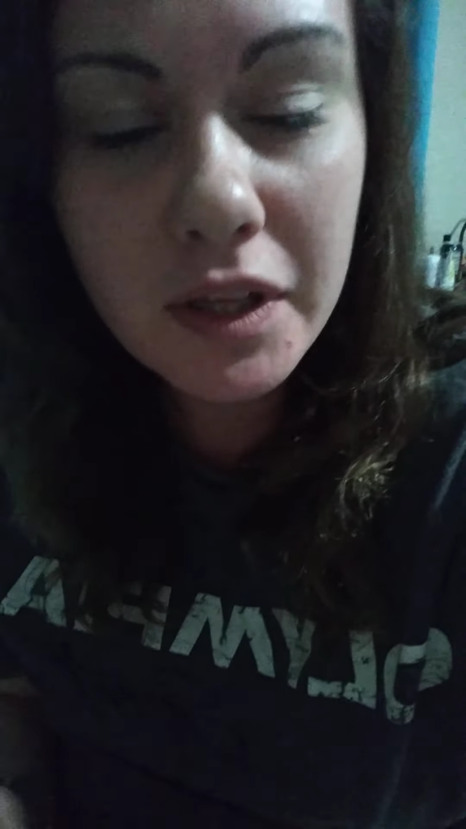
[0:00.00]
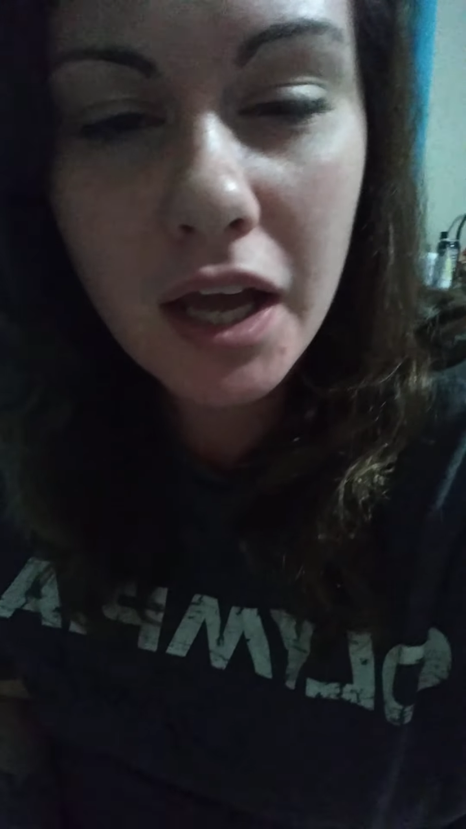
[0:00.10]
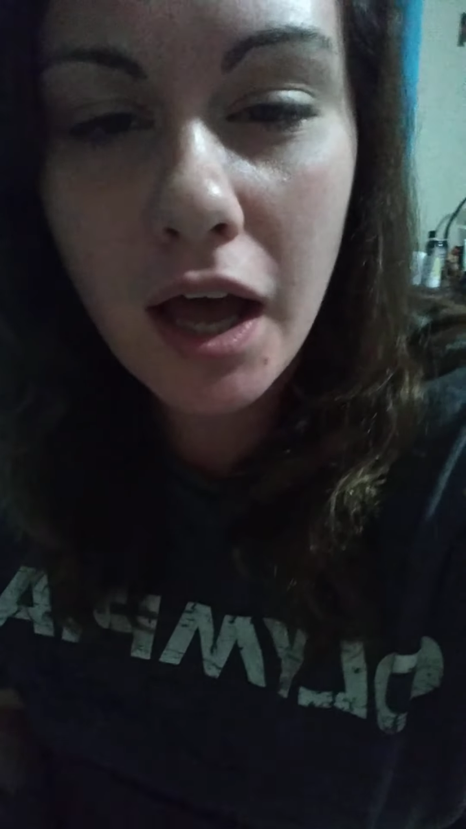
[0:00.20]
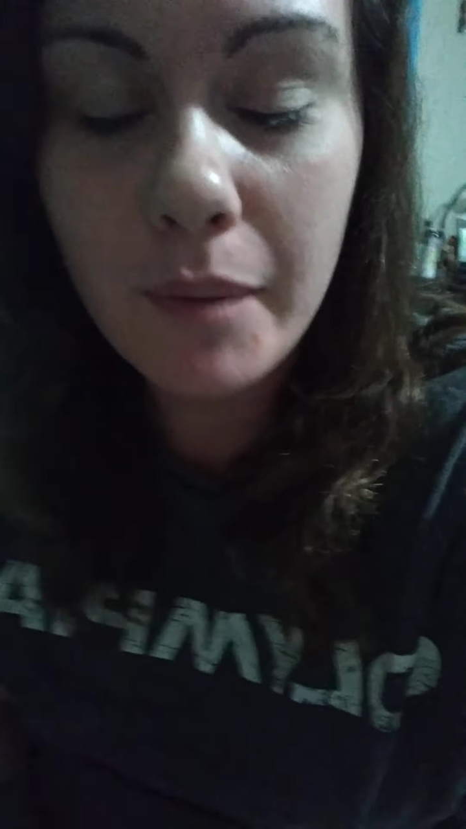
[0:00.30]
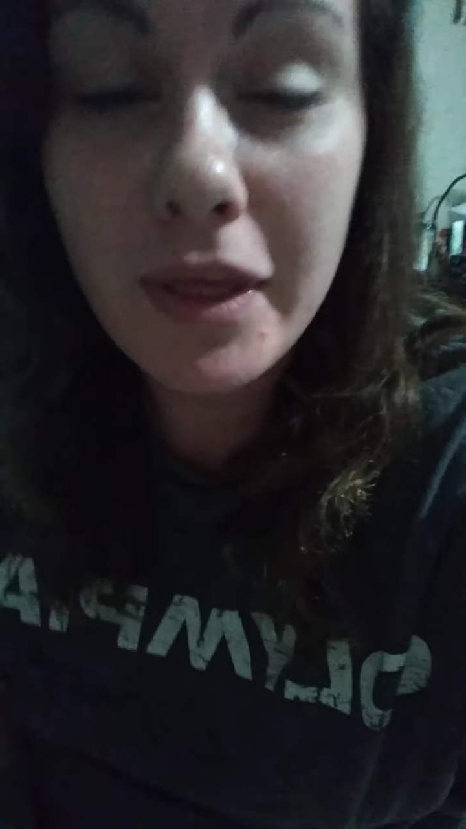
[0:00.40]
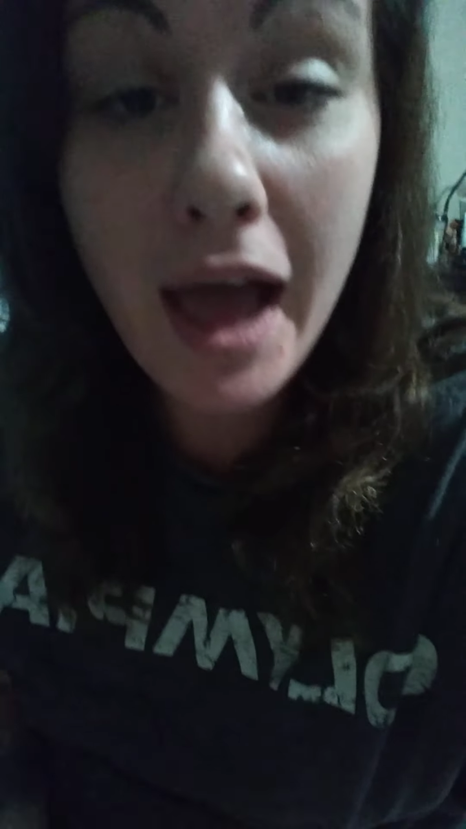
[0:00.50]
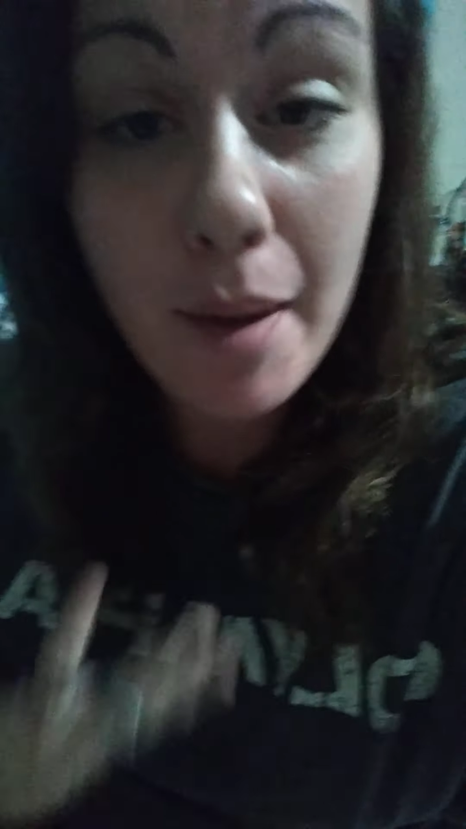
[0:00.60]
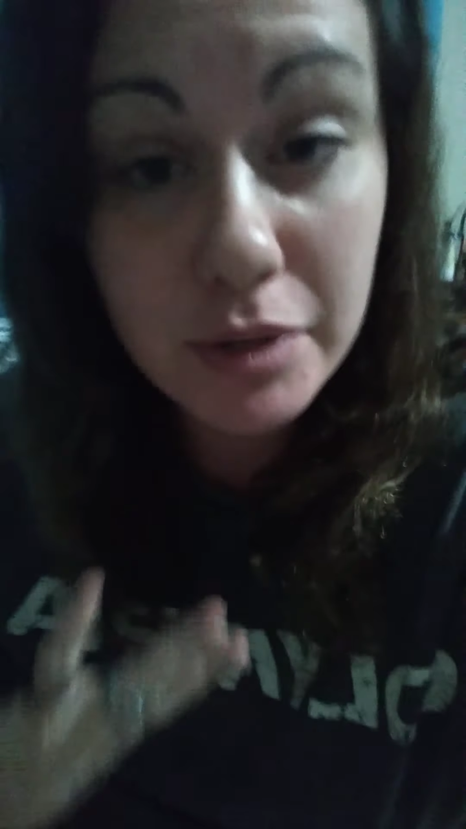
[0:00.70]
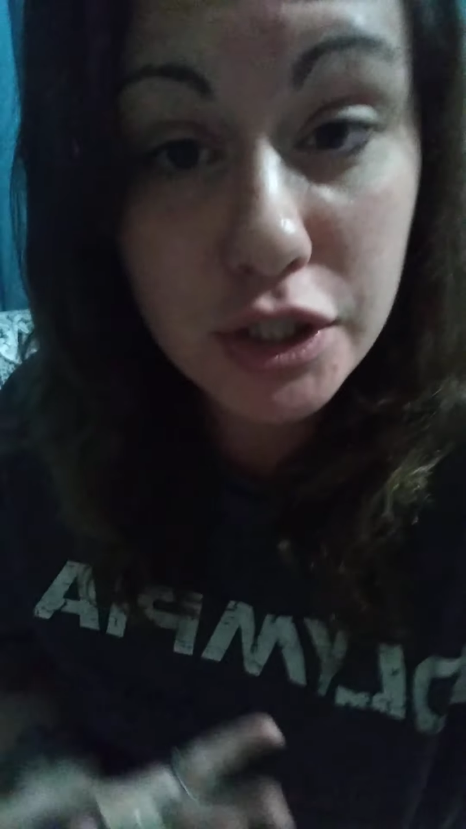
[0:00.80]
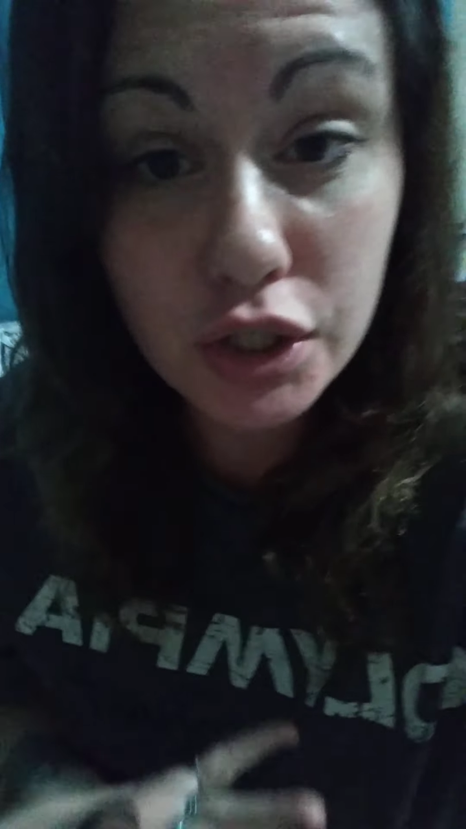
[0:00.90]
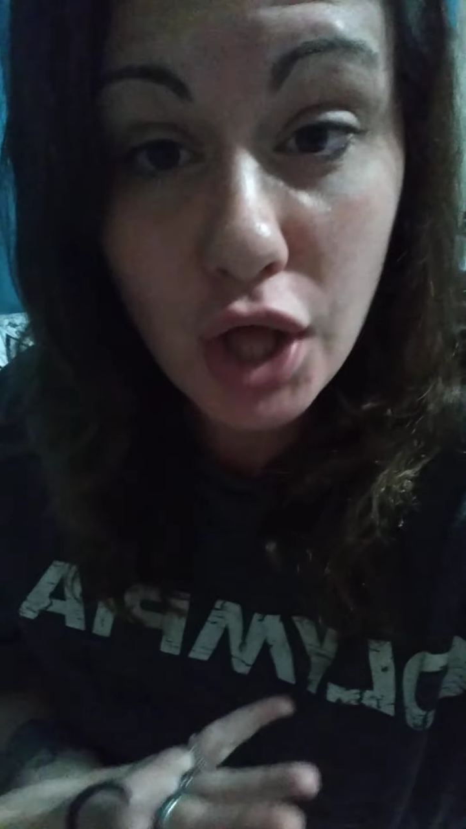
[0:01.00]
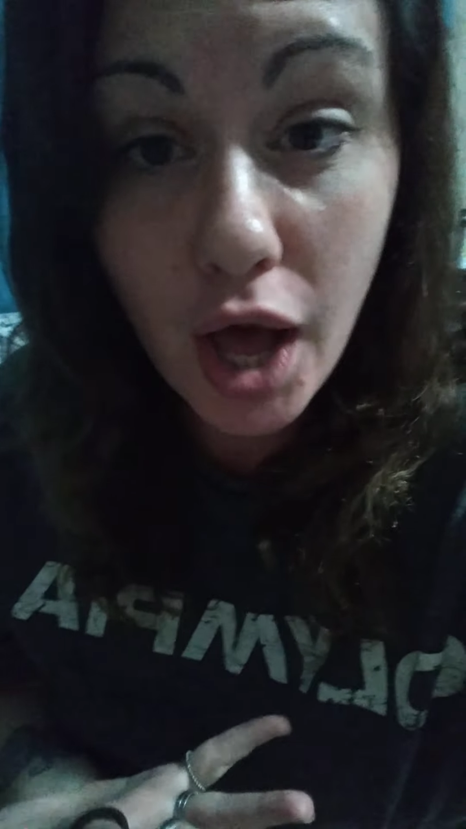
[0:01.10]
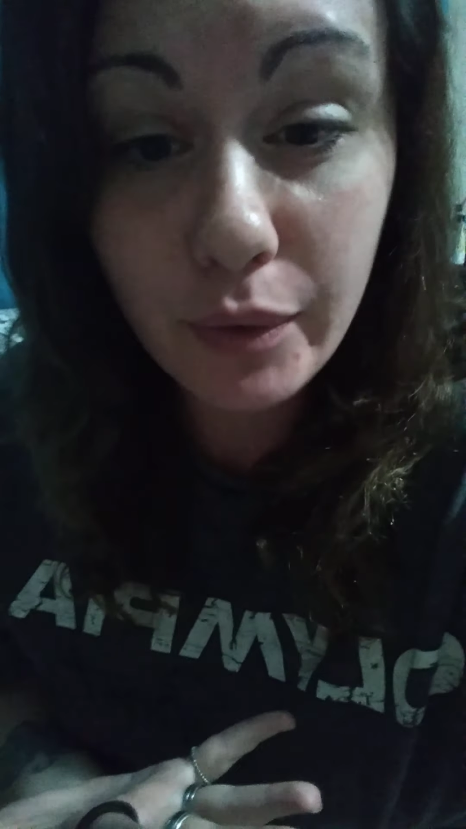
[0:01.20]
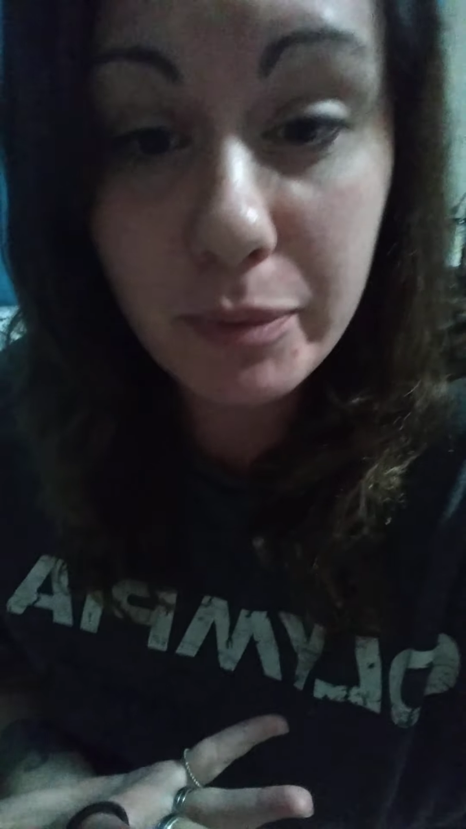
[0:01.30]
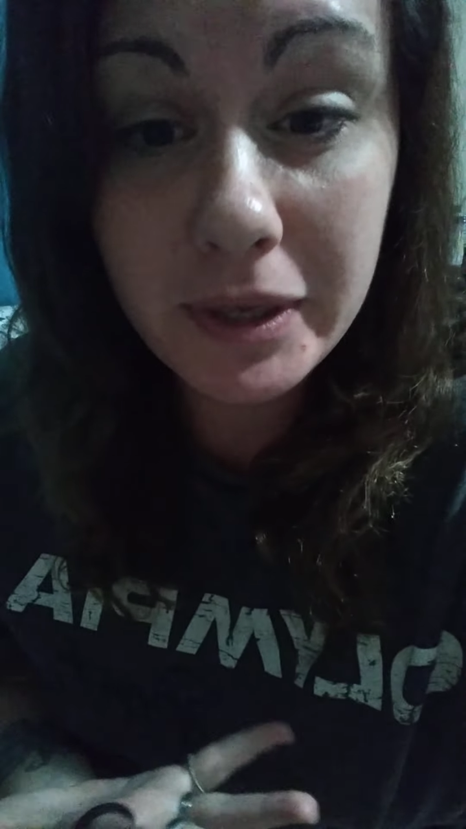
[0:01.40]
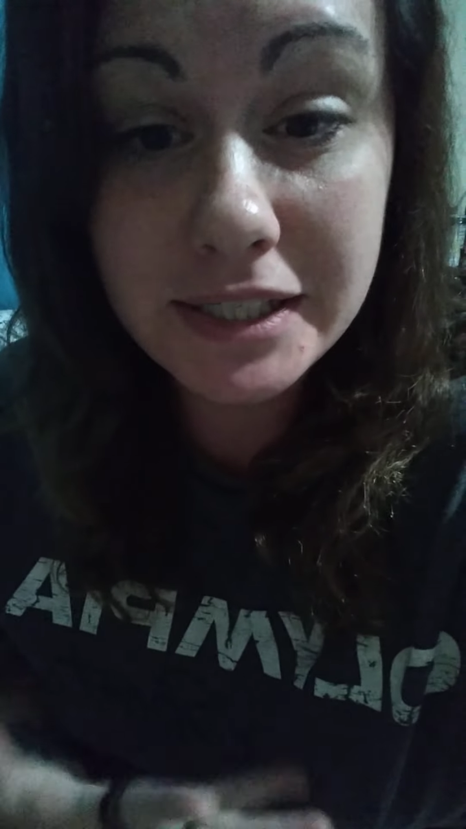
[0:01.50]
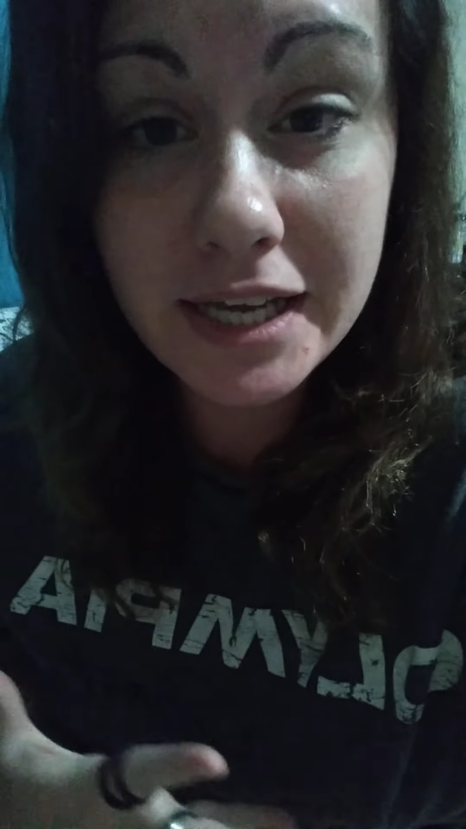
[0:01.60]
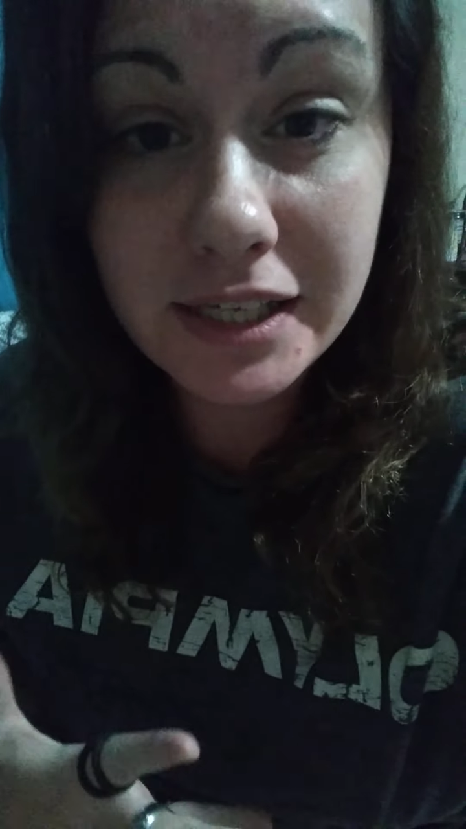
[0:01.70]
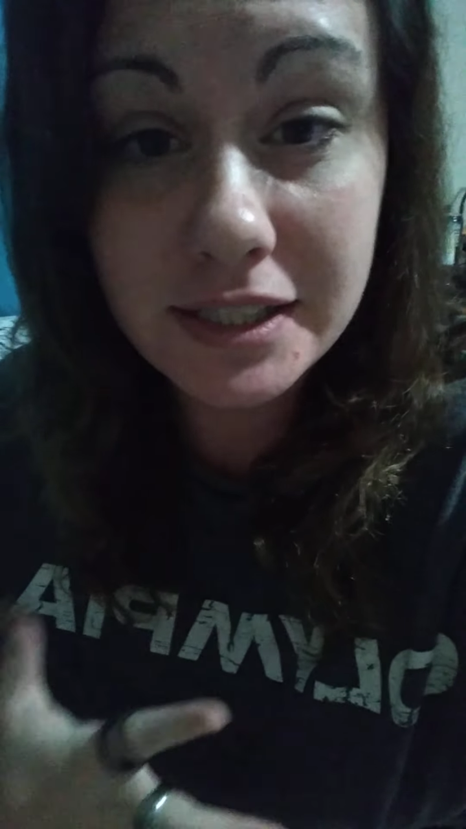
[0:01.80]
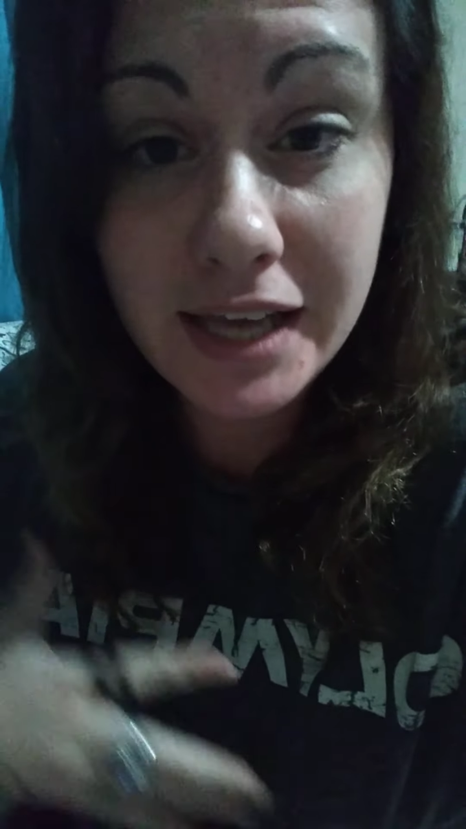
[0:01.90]
Um, that happens a lot with
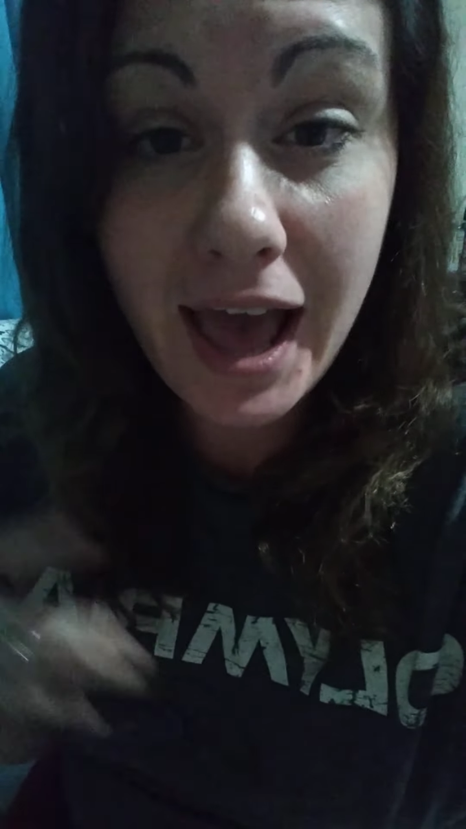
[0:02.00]
PTSD.